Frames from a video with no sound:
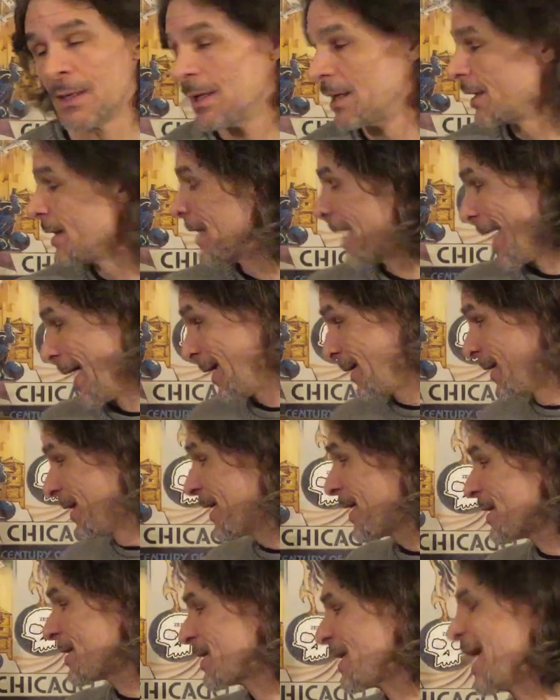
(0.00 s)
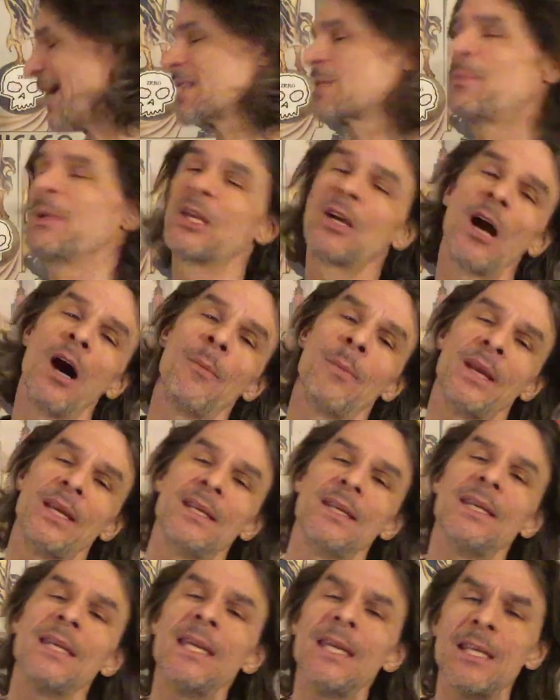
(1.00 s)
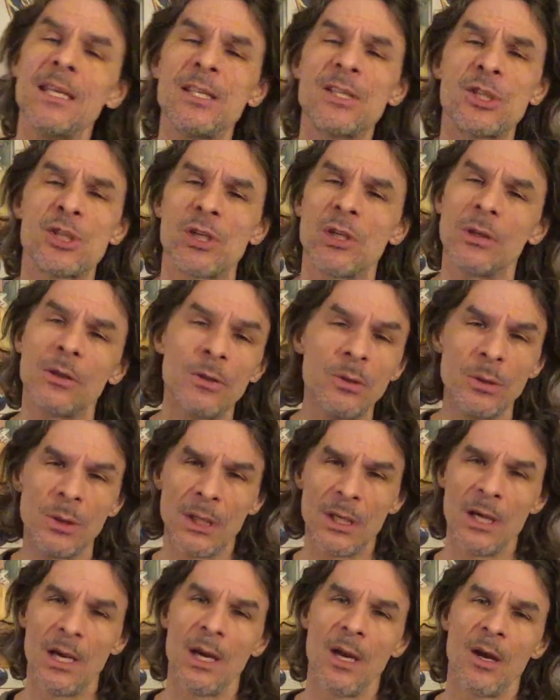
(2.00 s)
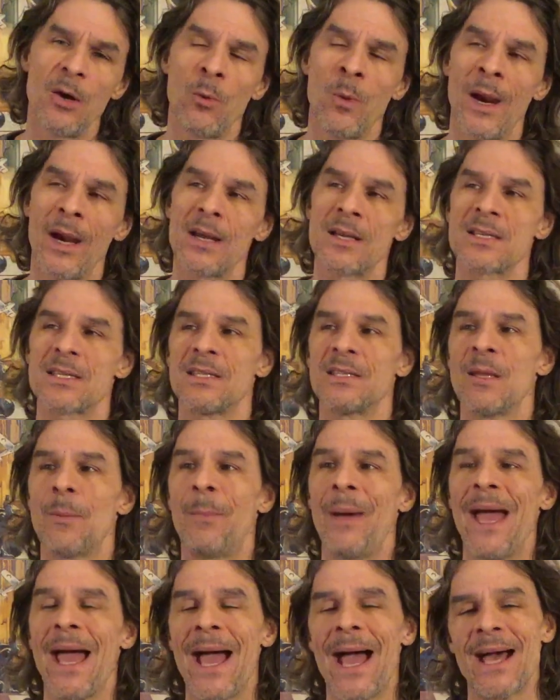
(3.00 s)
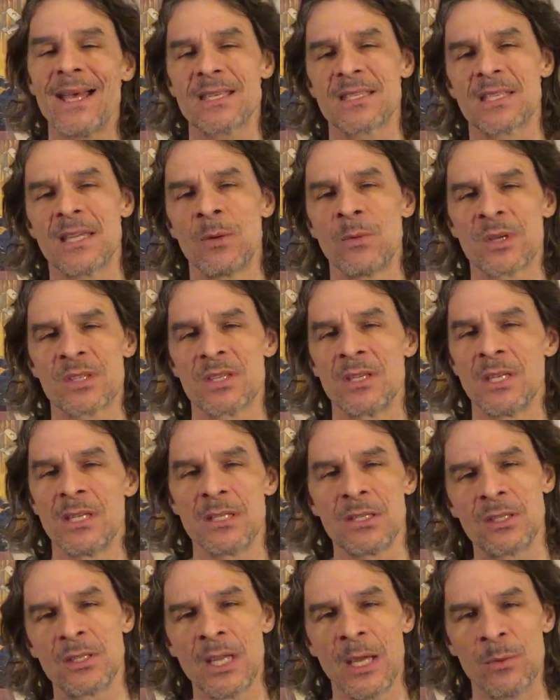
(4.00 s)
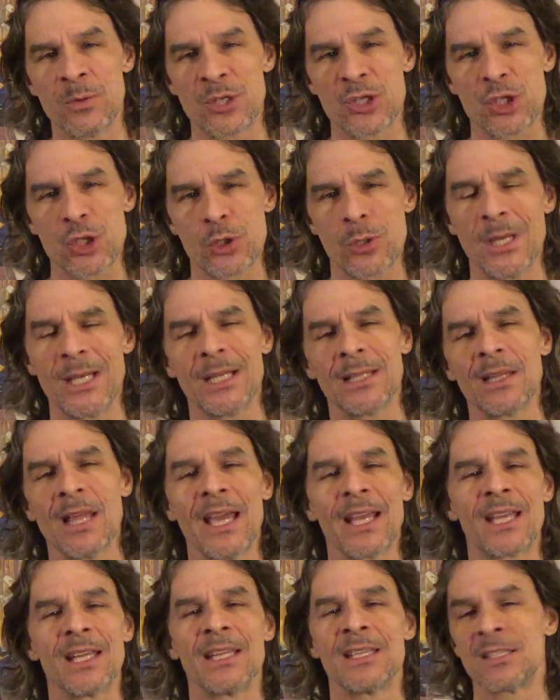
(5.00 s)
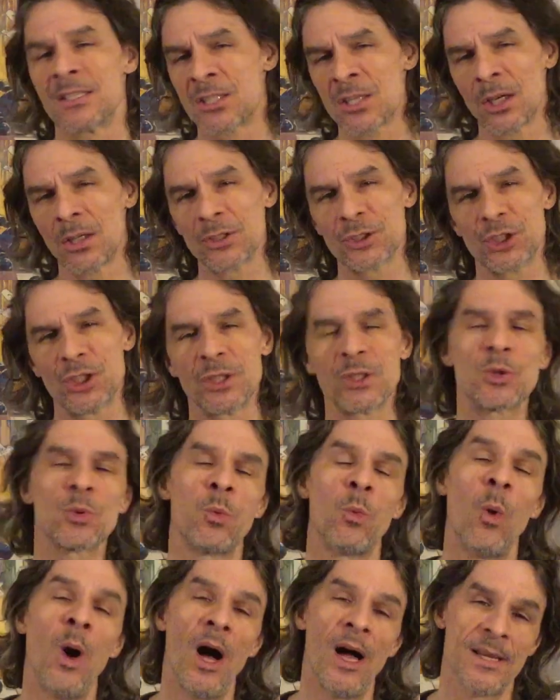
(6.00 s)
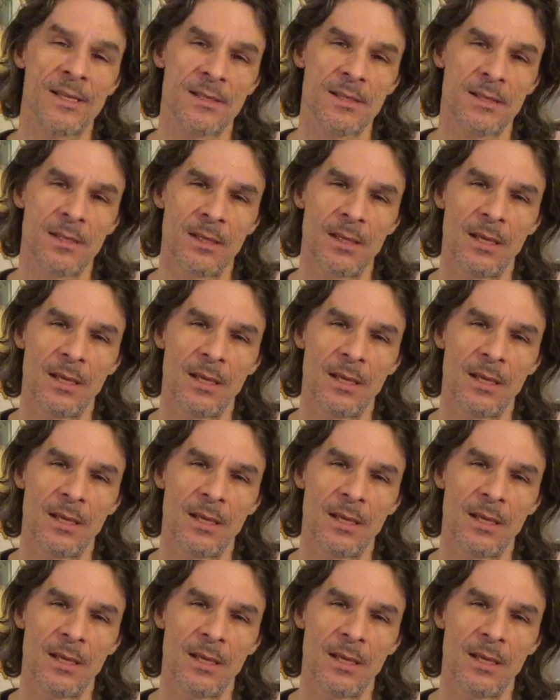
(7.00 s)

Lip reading: And this has become a need too, whereas in the past it was treated like an indulgent want.